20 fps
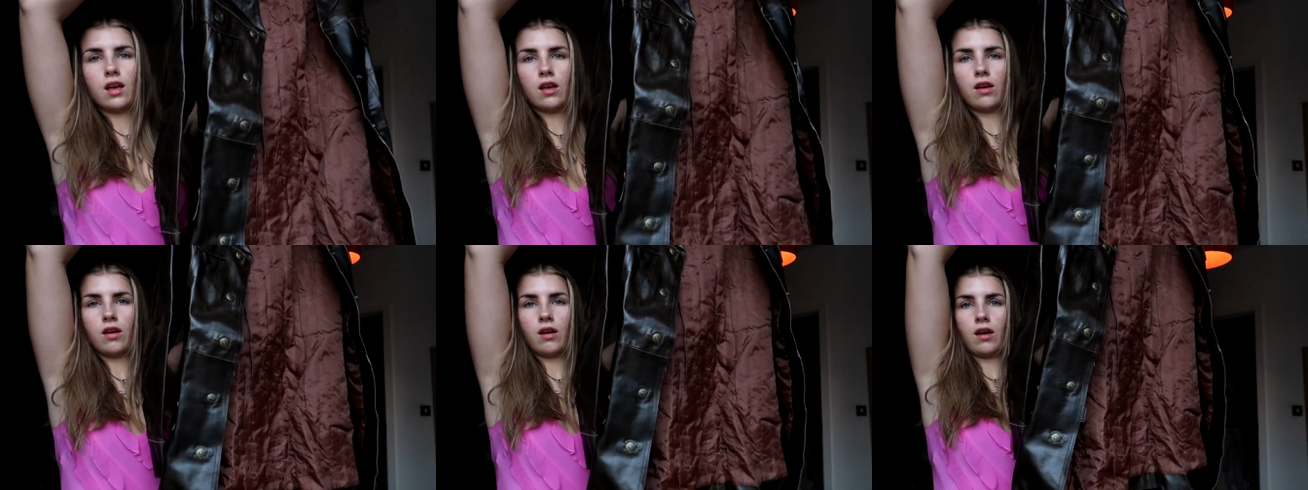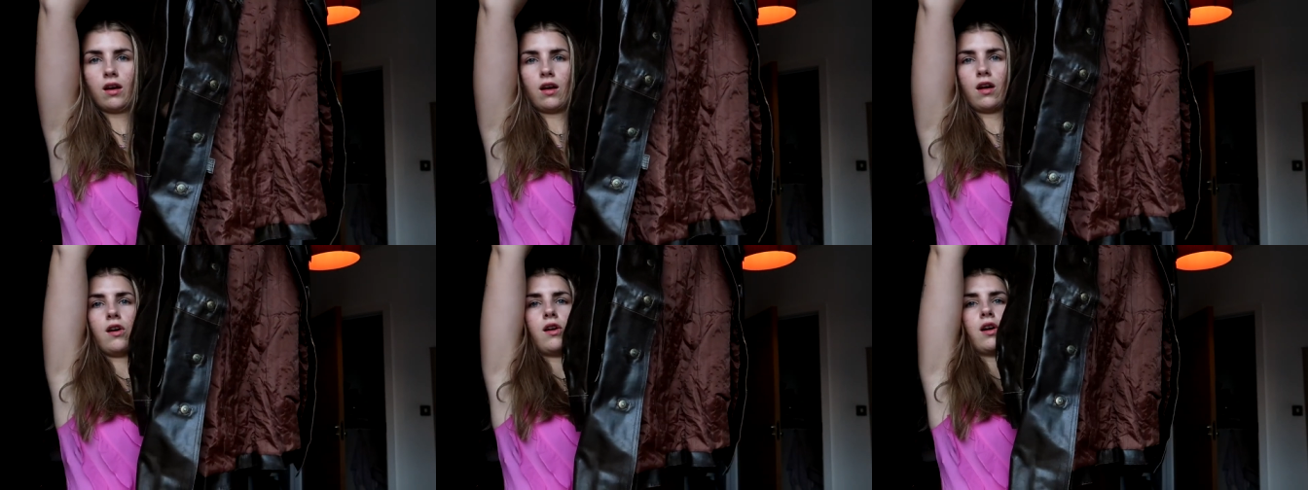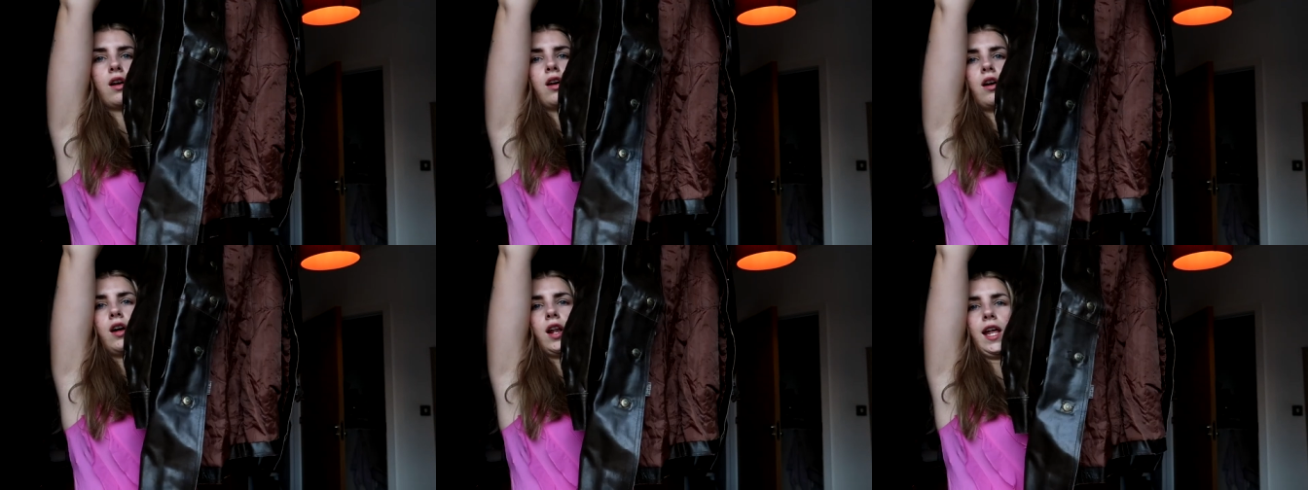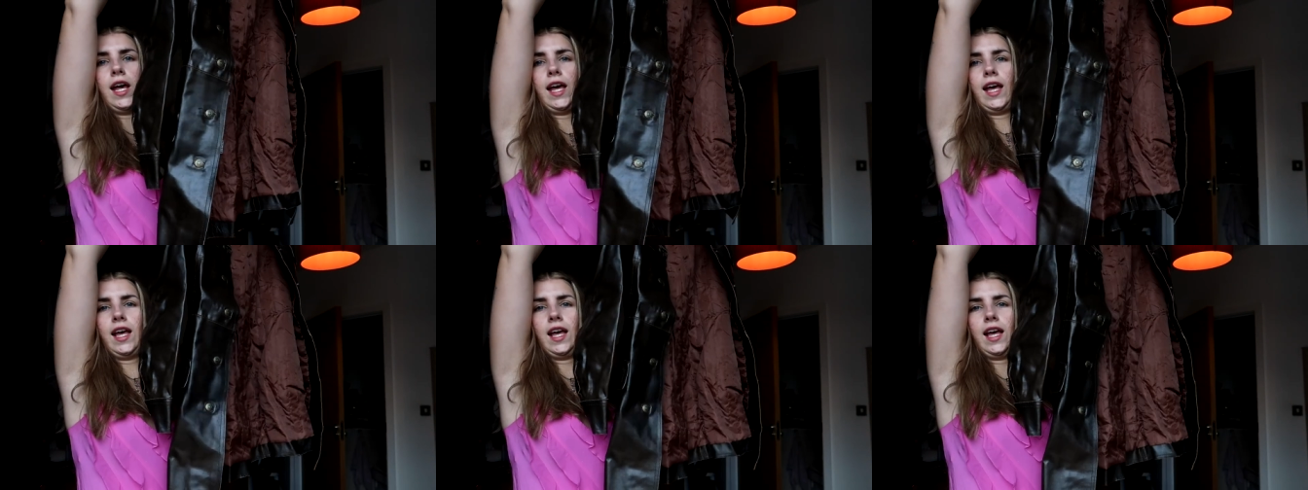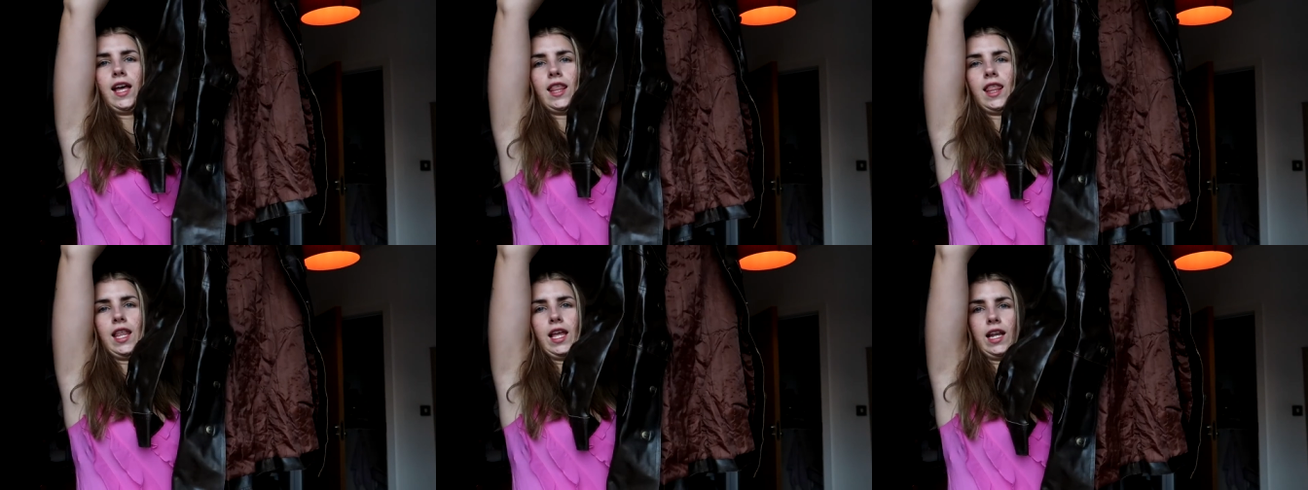collar,
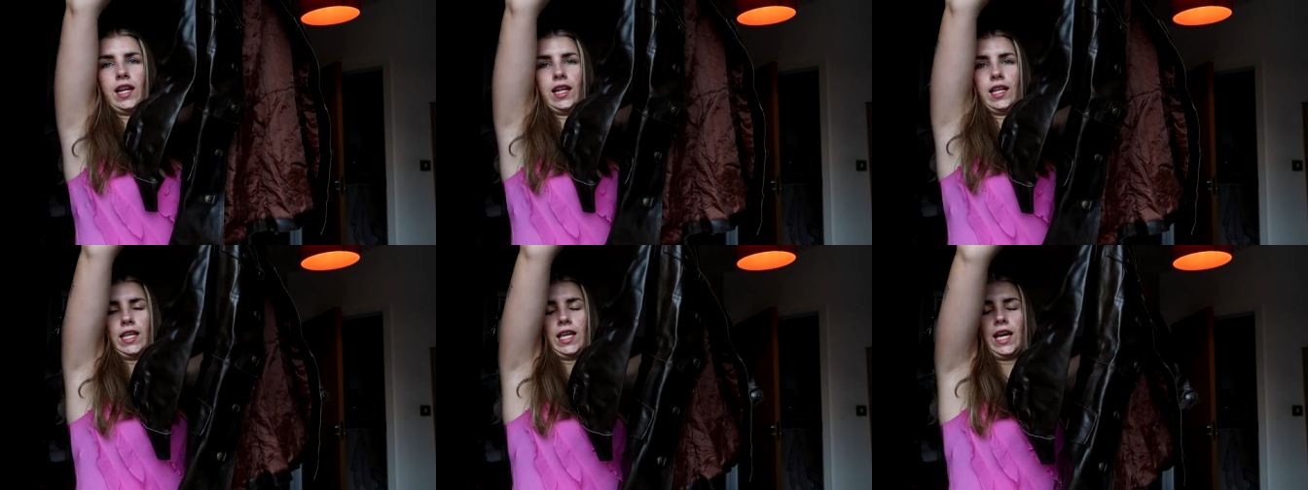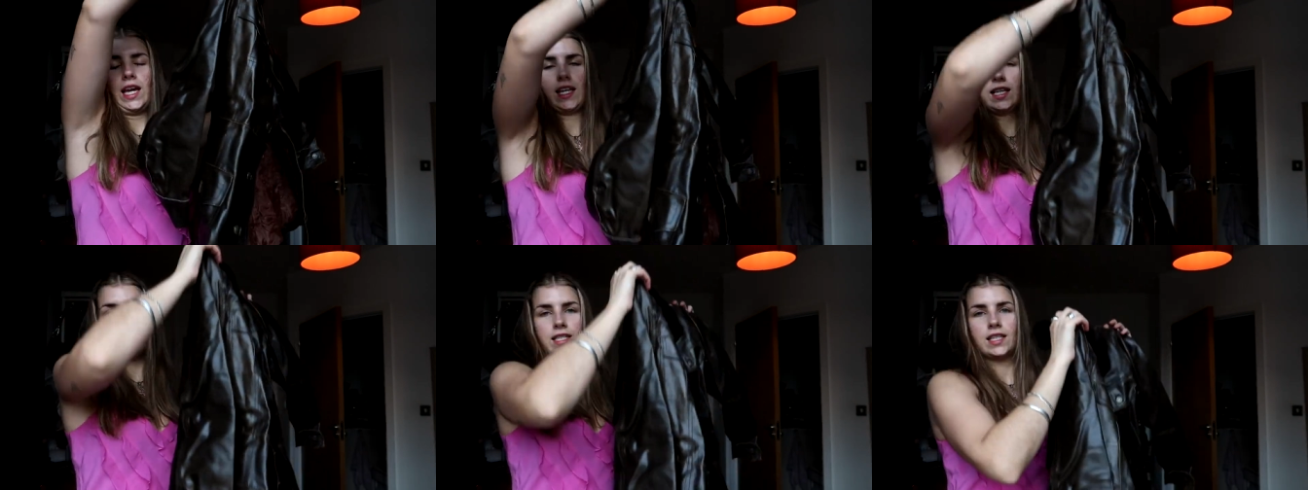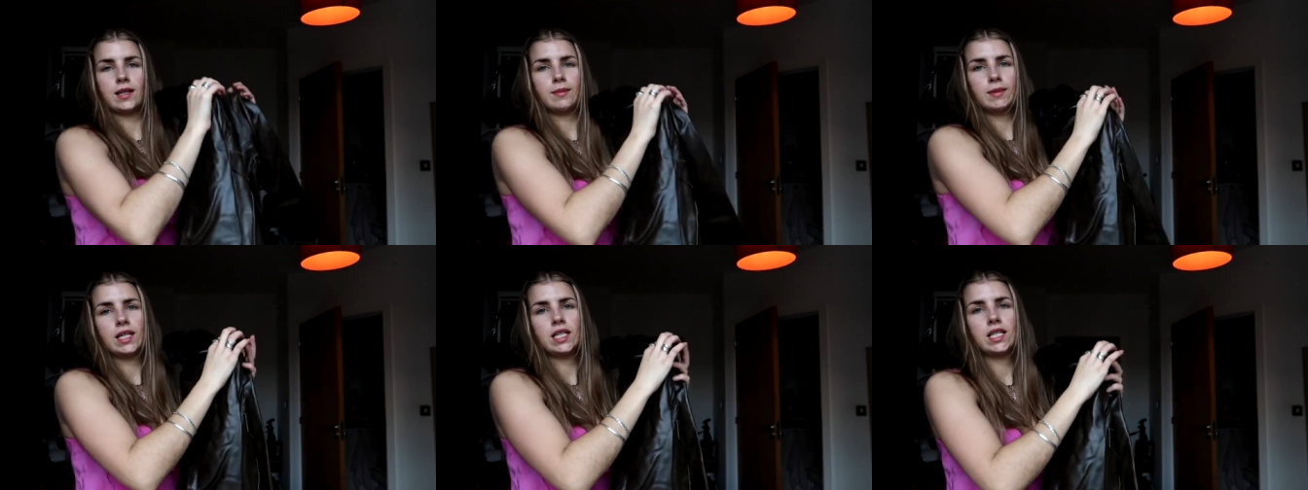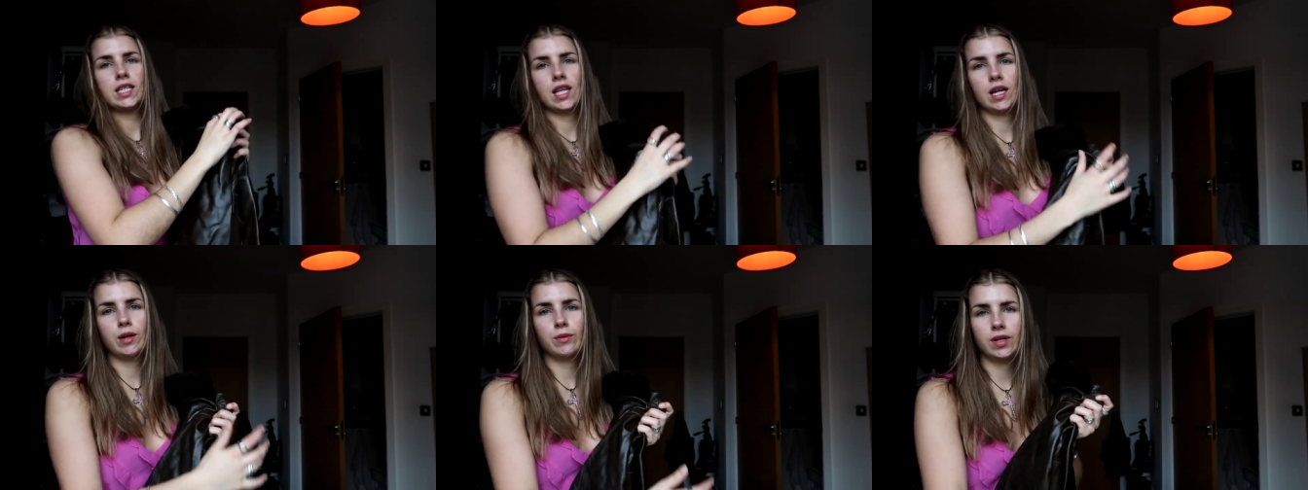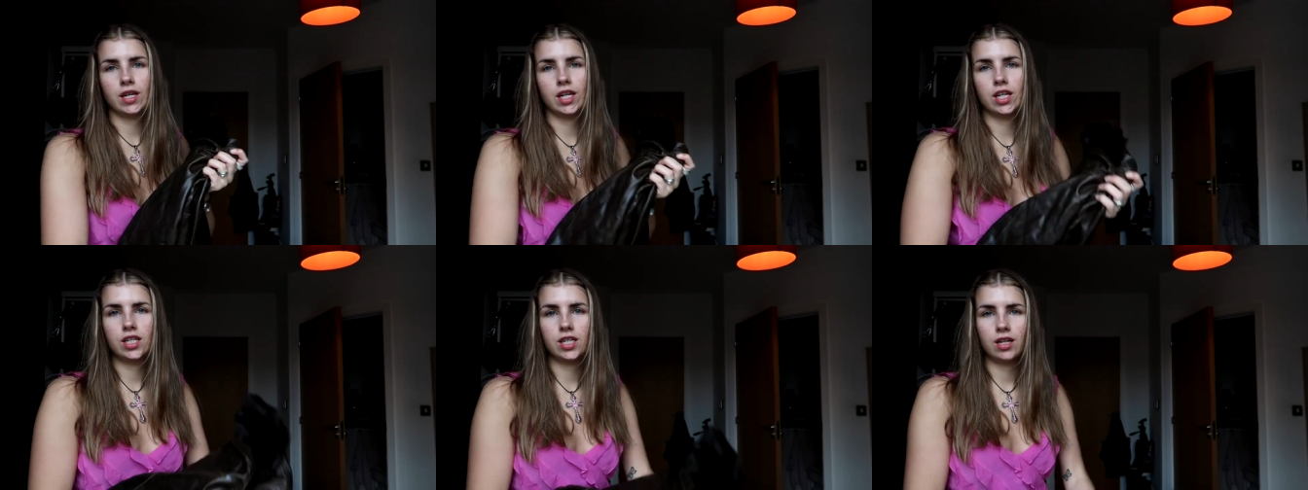and then yeah, it's similar to that
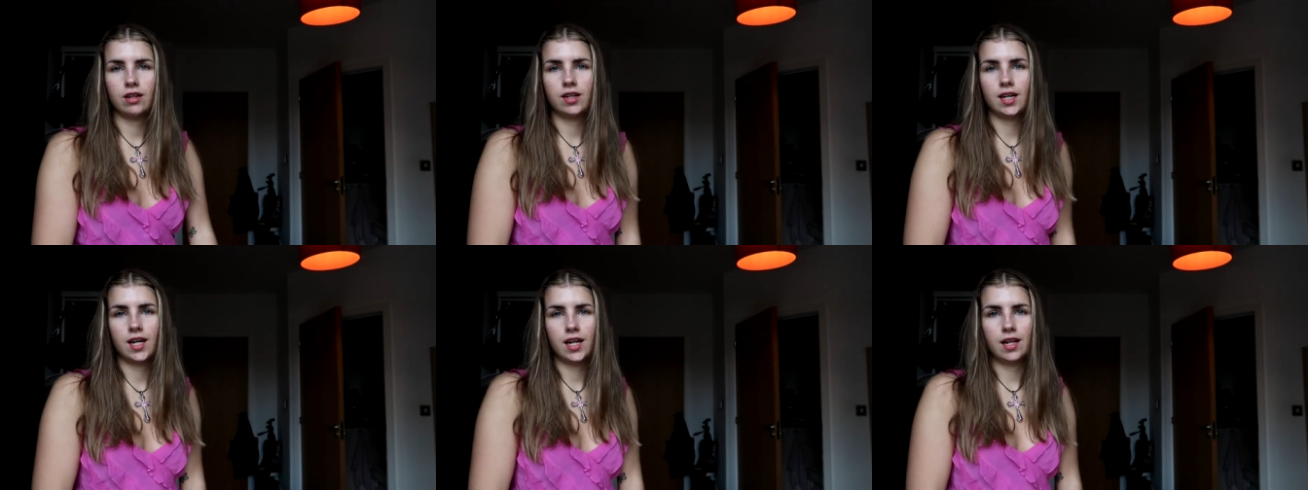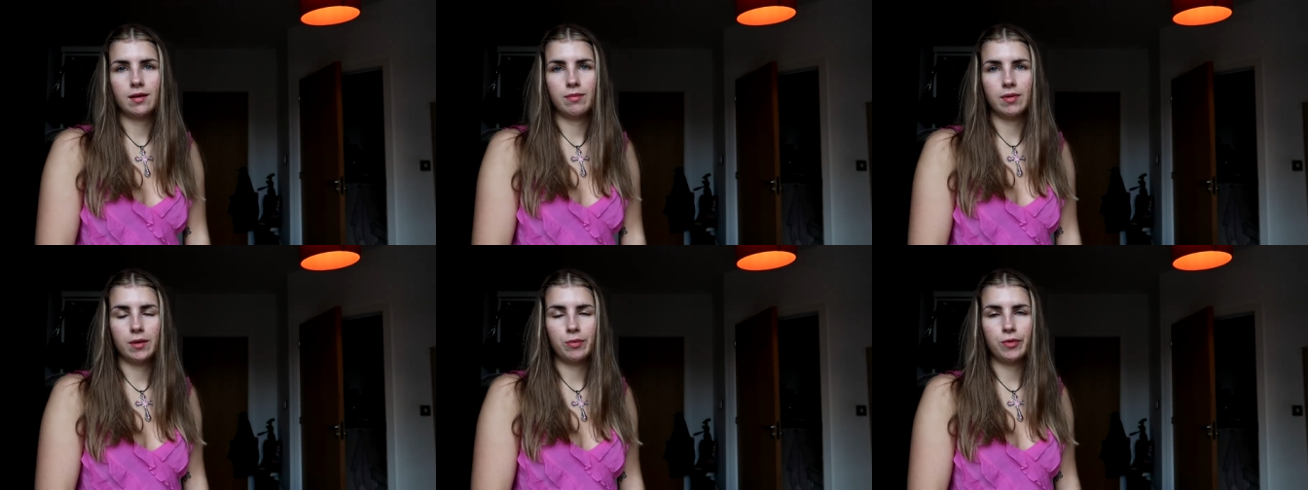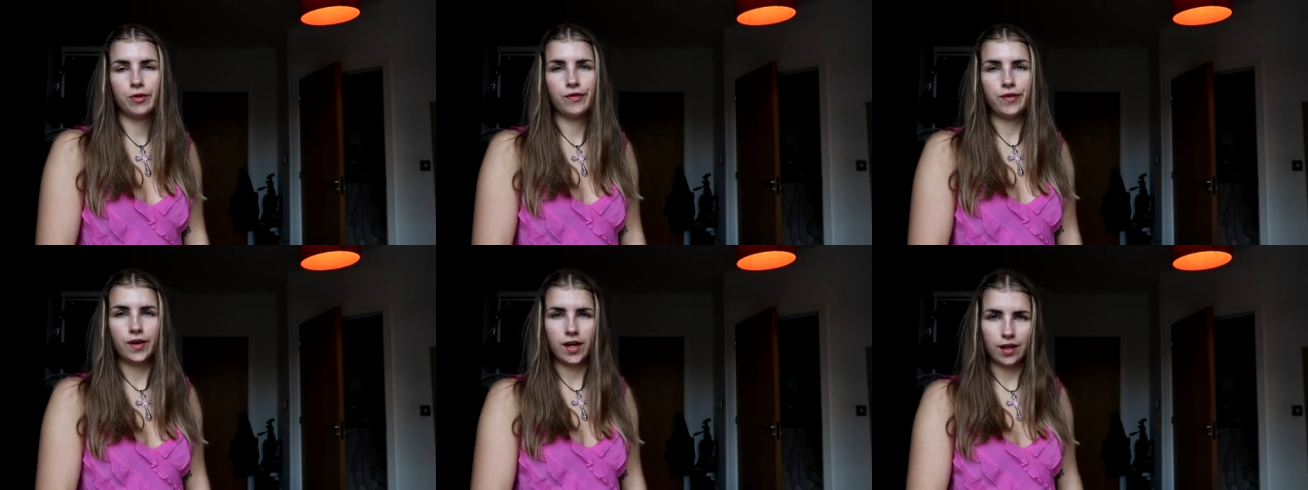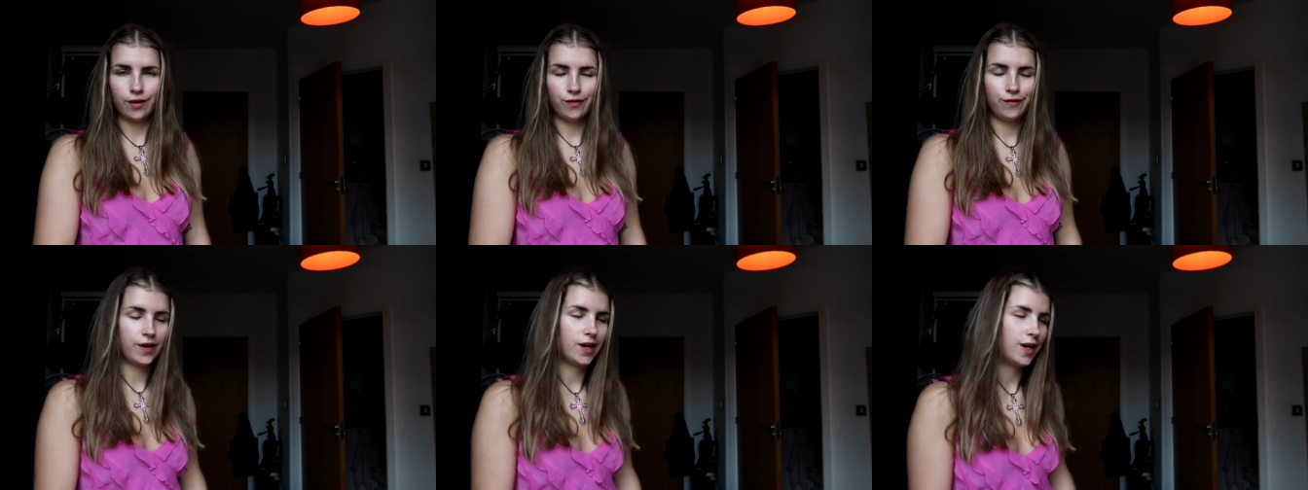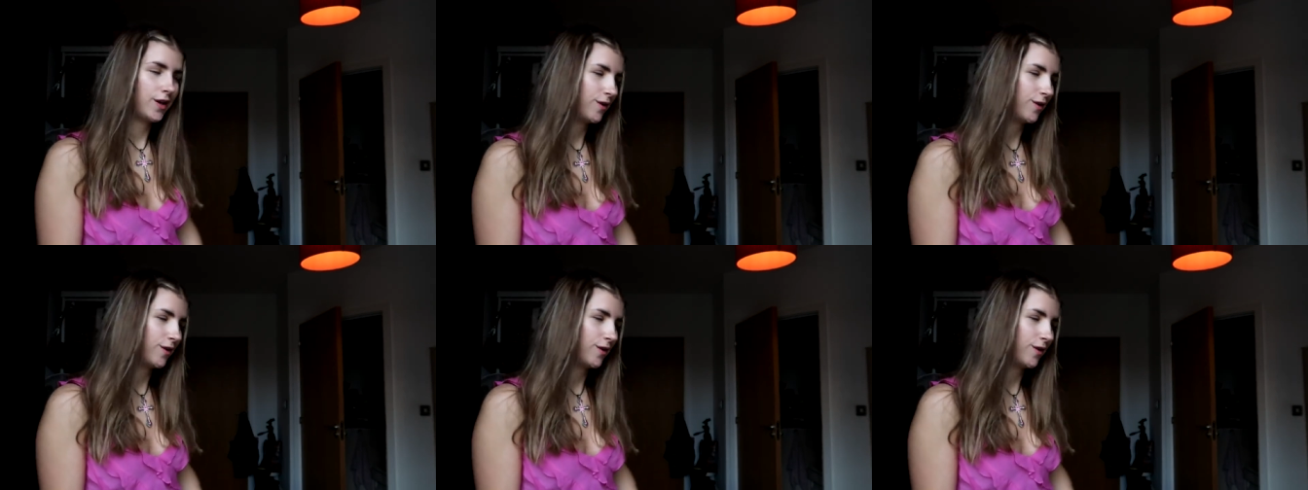one I showed earlier, but I prefer the fur